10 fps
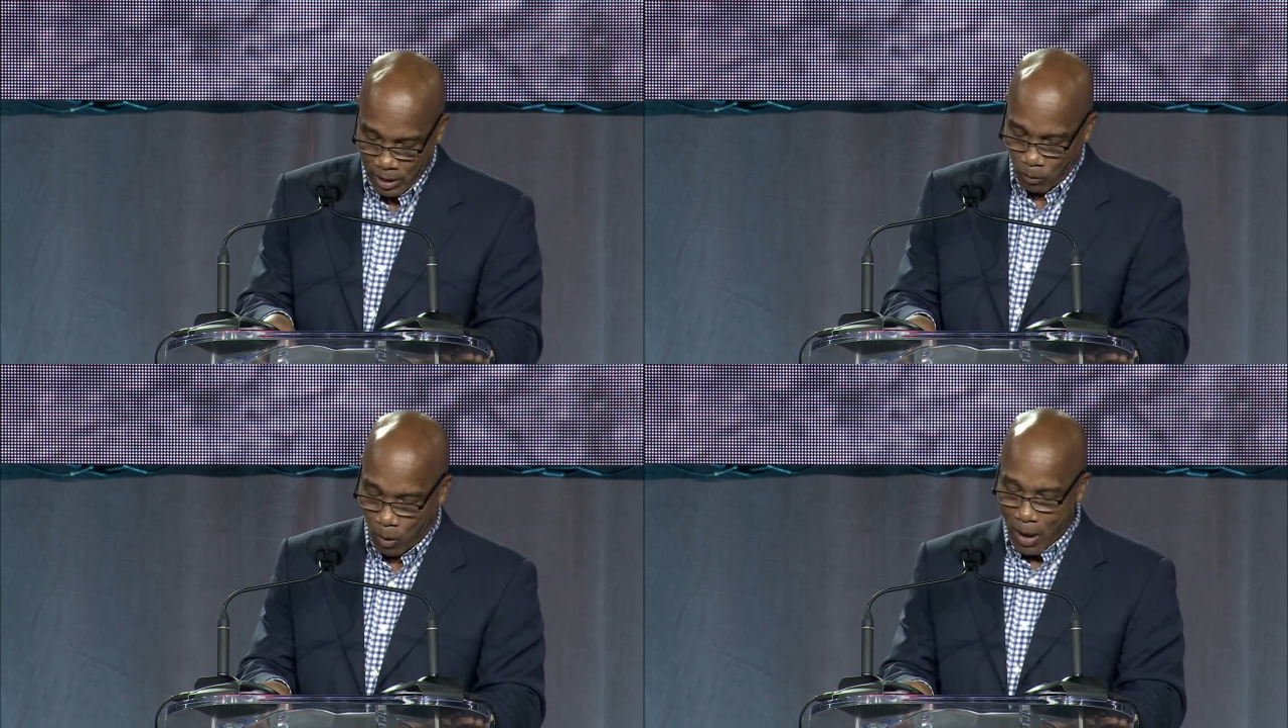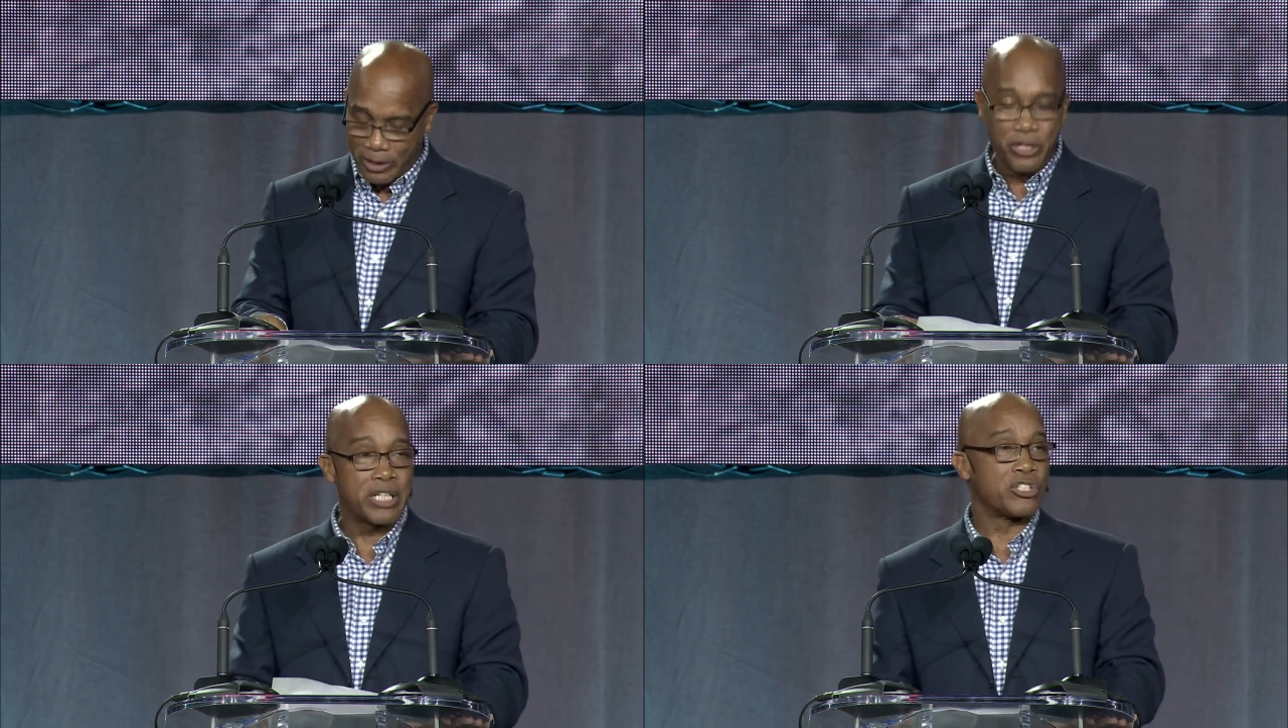Well, while
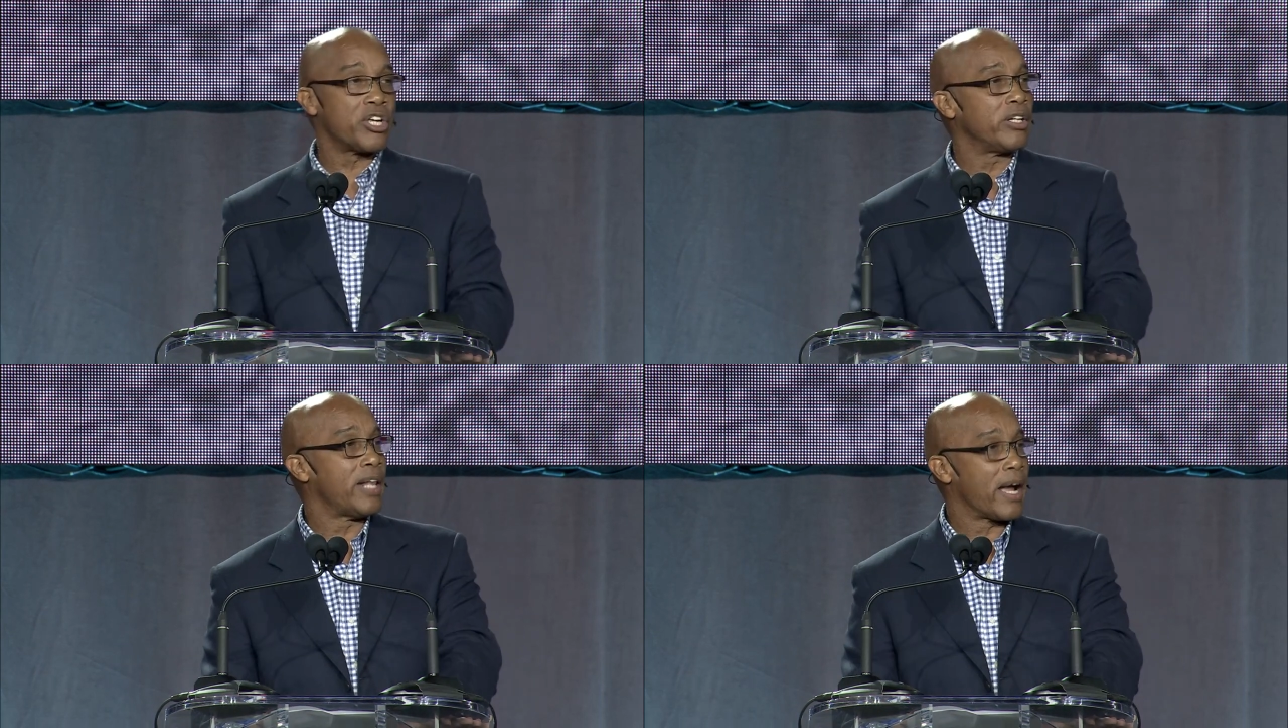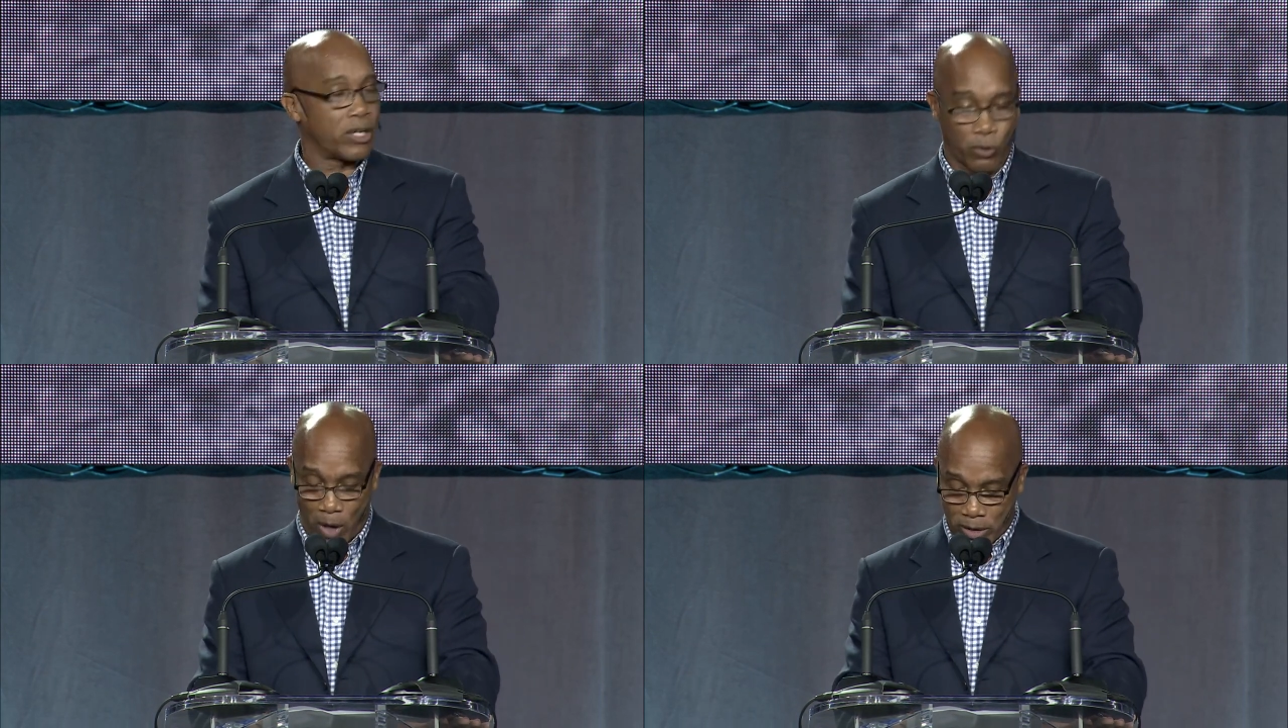you consider that
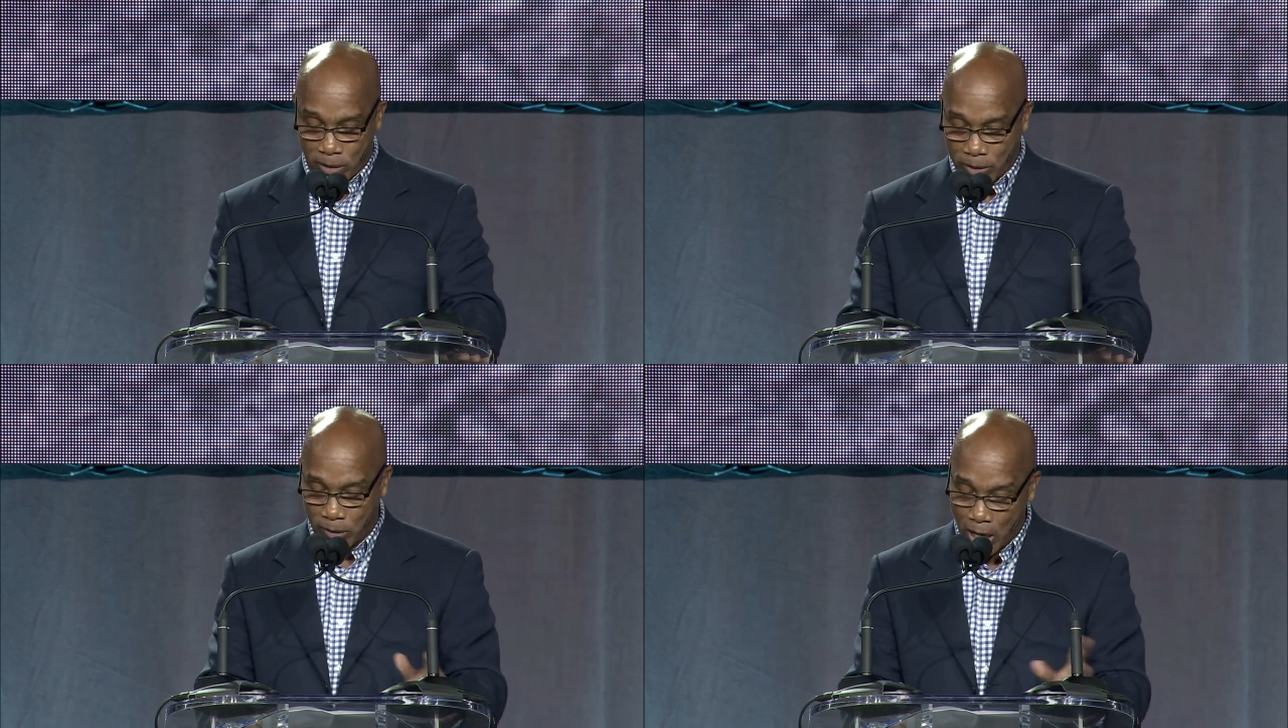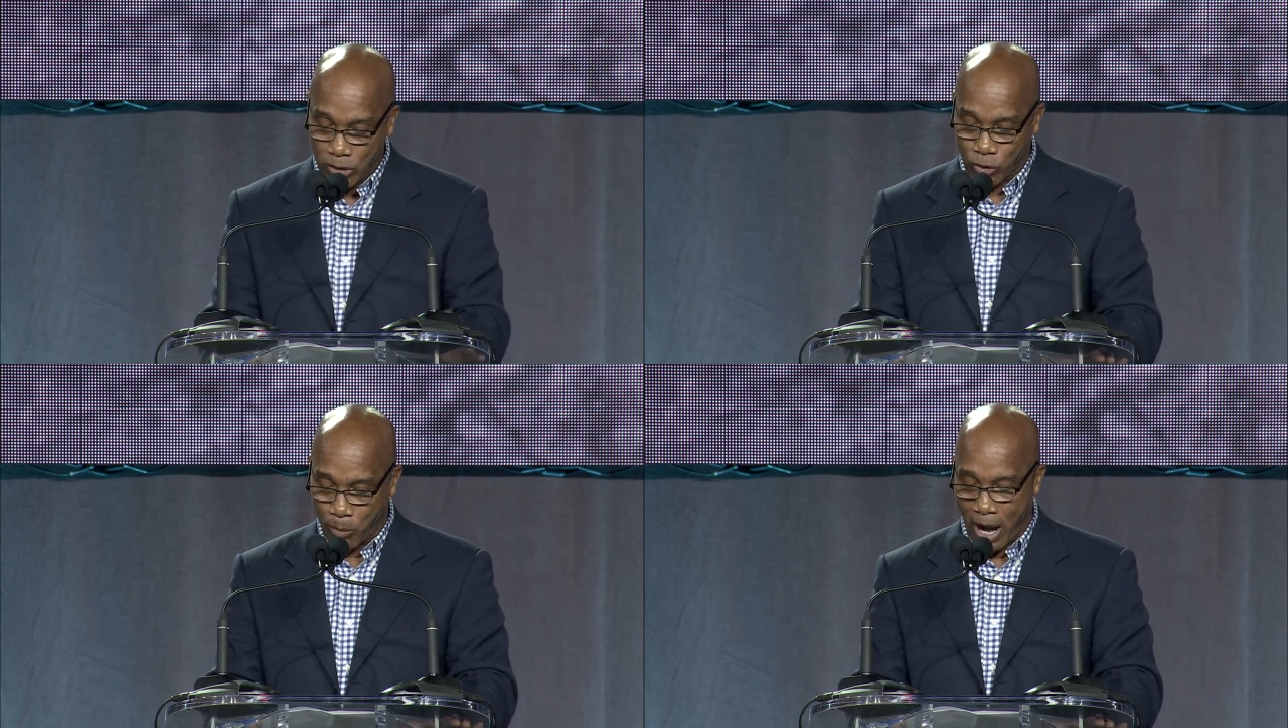
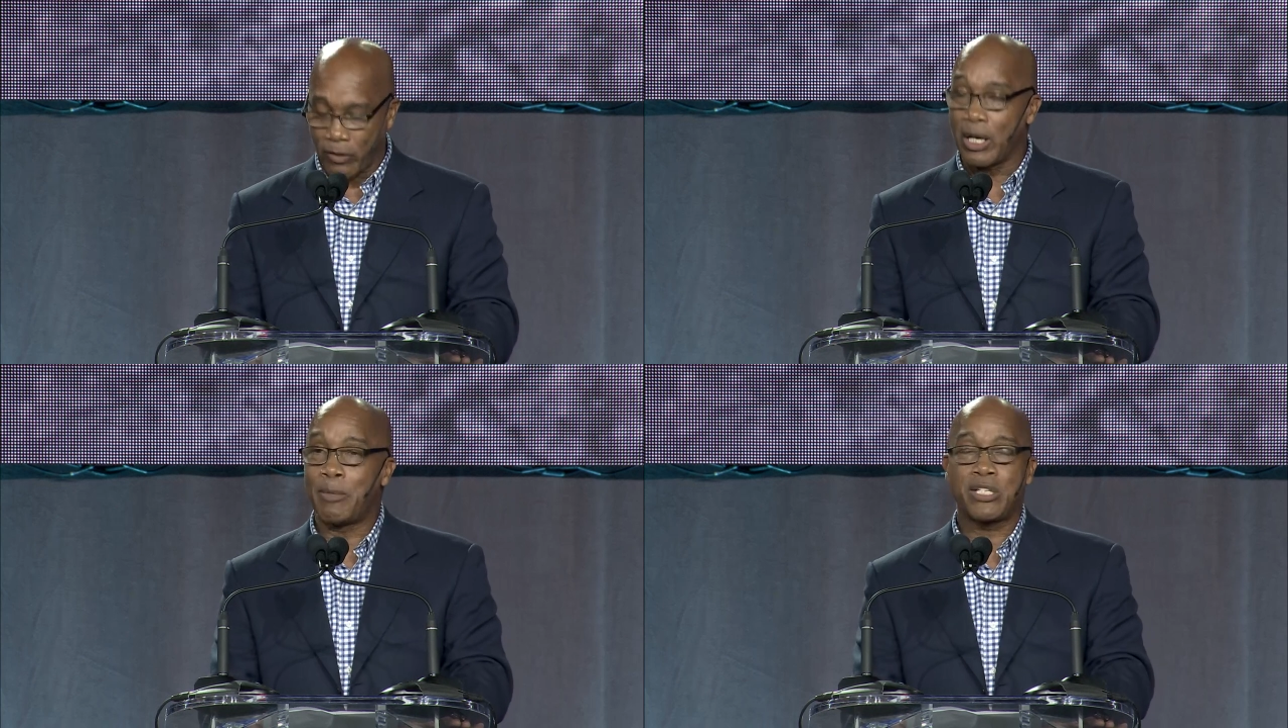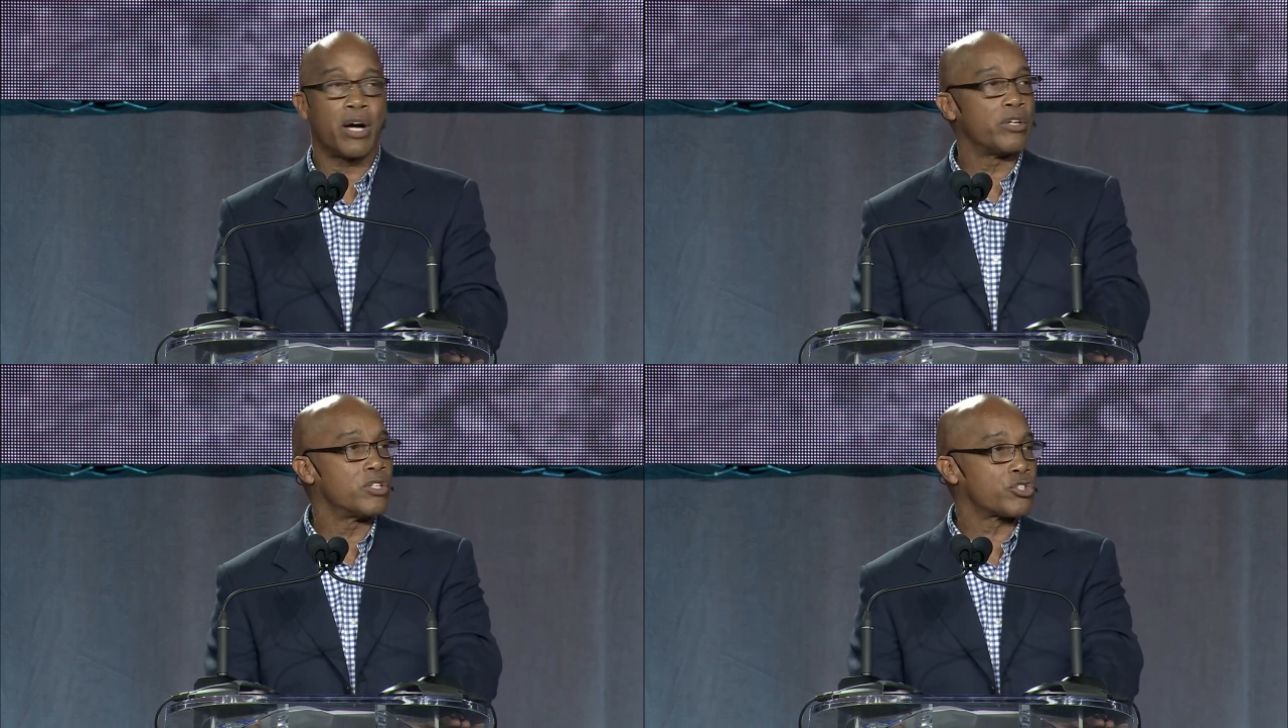conundrum, rather, let me
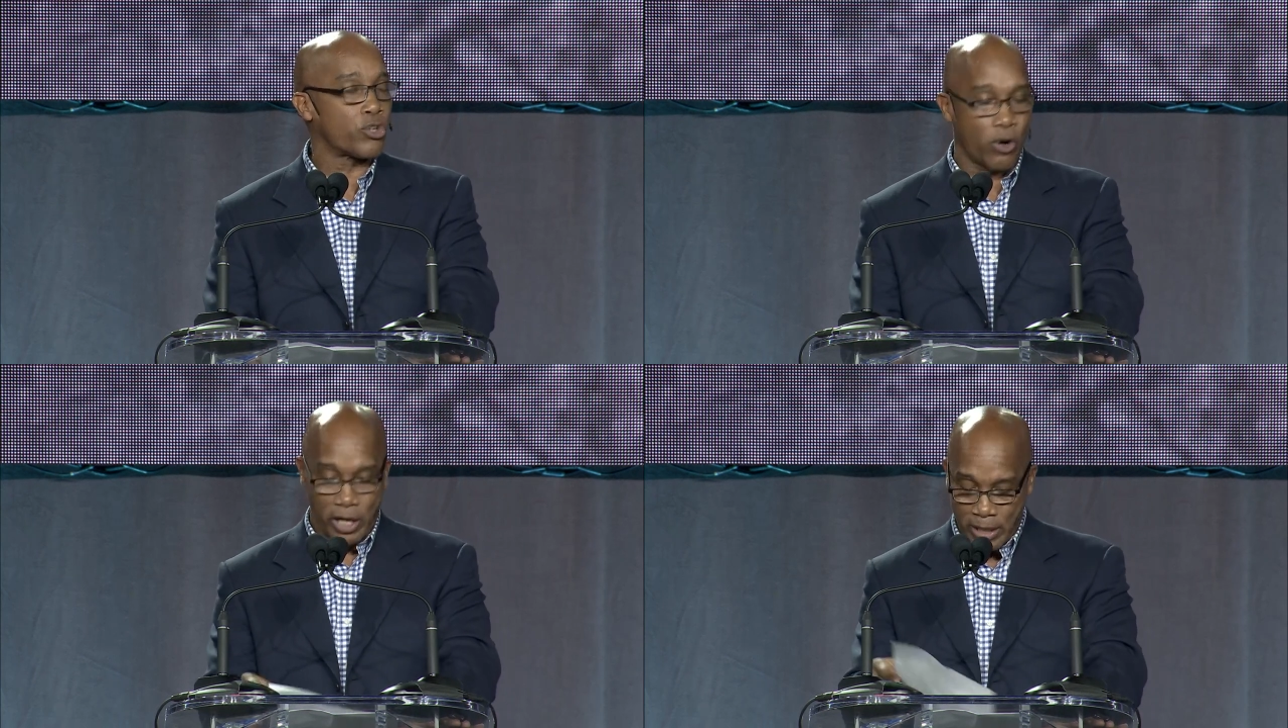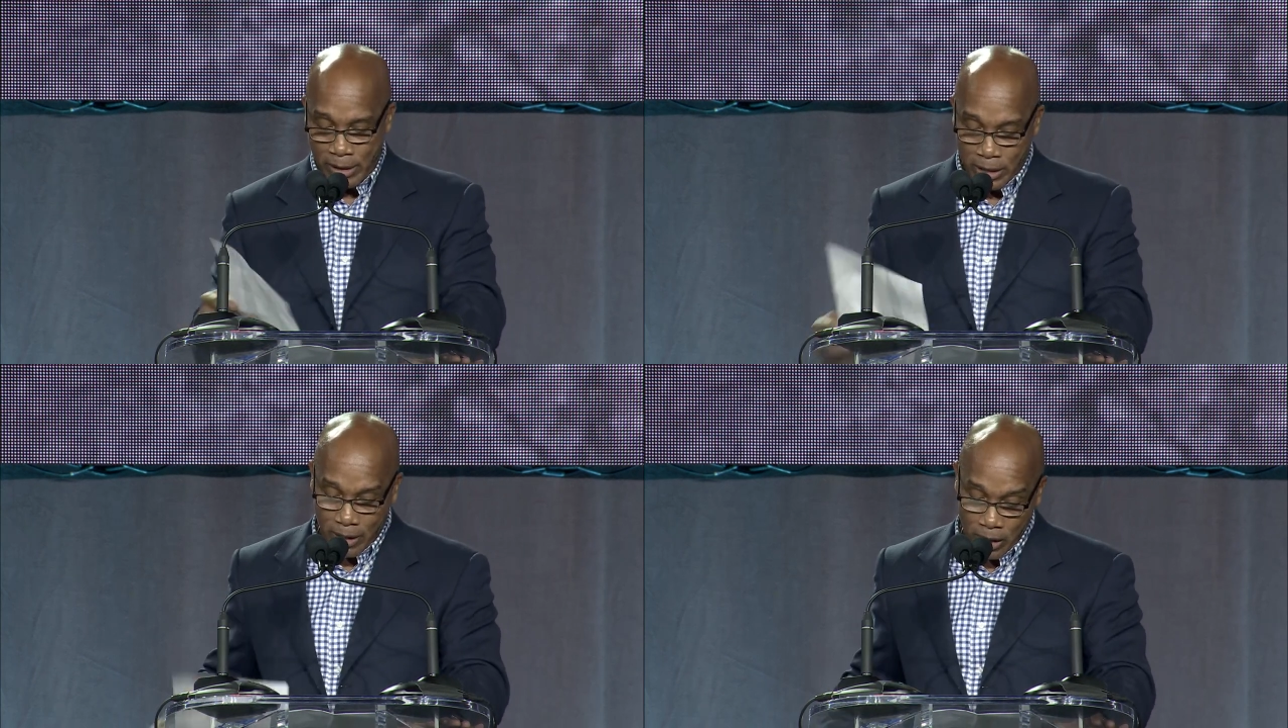tell you a story
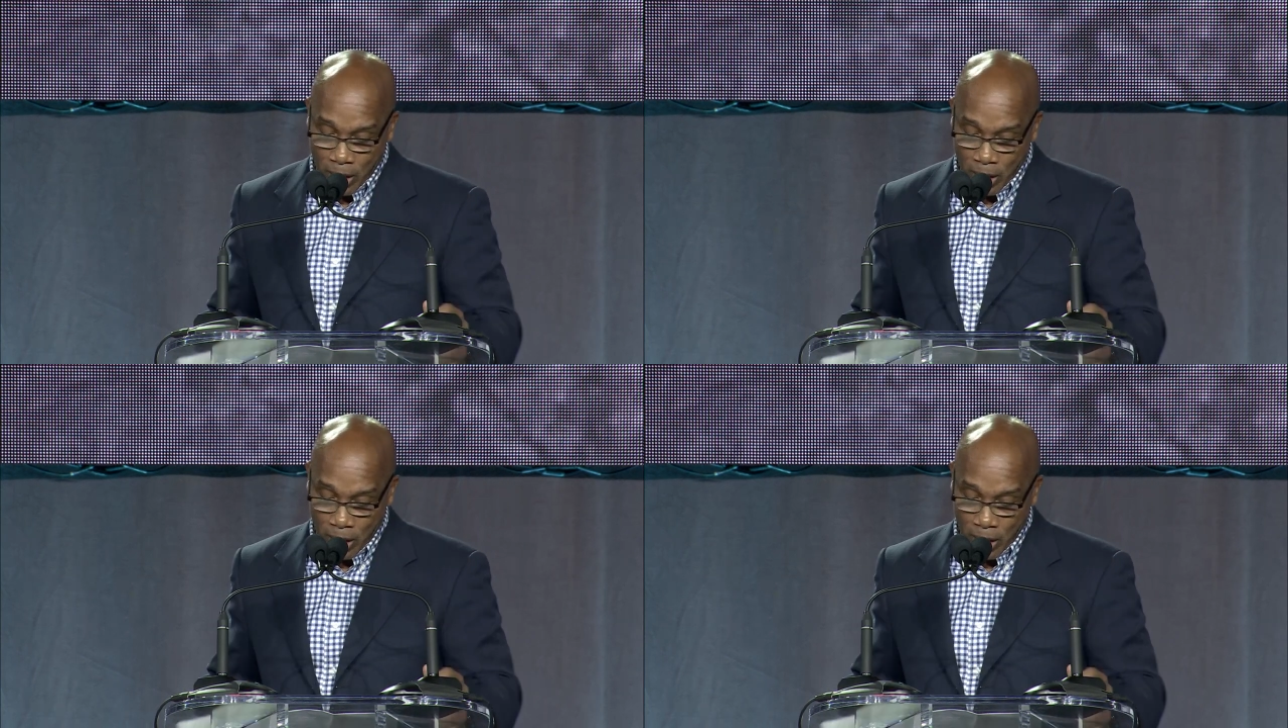that